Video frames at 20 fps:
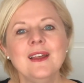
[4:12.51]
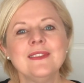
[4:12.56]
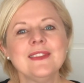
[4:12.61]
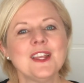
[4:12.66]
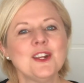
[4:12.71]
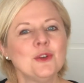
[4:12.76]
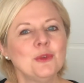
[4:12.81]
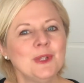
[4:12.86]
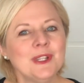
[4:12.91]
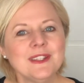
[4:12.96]

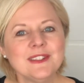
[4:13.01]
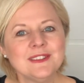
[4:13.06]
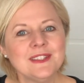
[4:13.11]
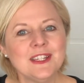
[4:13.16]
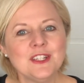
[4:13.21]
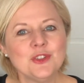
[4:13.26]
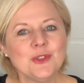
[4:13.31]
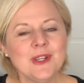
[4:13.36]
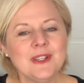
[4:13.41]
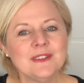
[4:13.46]
that a real
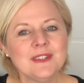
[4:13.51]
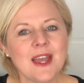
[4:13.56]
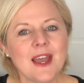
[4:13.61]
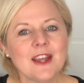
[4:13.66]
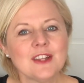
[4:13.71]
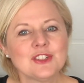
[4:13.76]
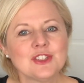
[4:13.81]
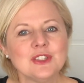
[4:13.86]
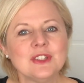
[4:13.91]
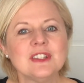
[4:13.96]
estate
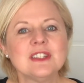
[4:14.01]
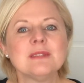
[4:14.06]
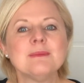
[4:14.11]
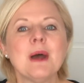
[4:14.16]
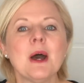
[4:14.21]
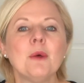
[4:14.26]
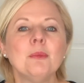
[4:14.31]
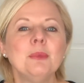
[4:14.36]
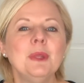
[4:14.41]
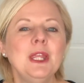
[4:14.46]
transaction is about